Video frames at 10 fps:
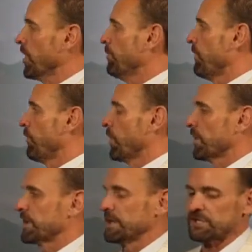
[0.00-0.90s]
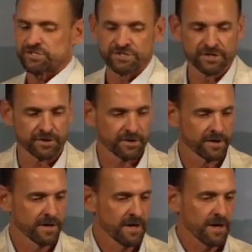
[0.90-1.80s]
year for tourism ever
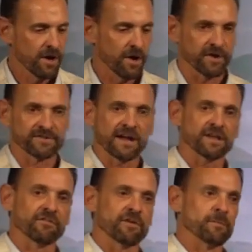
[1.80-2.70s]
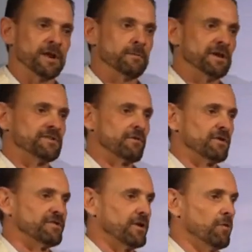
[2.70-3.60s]
because people are looking for
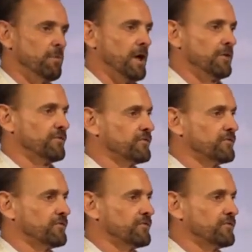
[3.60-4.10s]
fun as we head to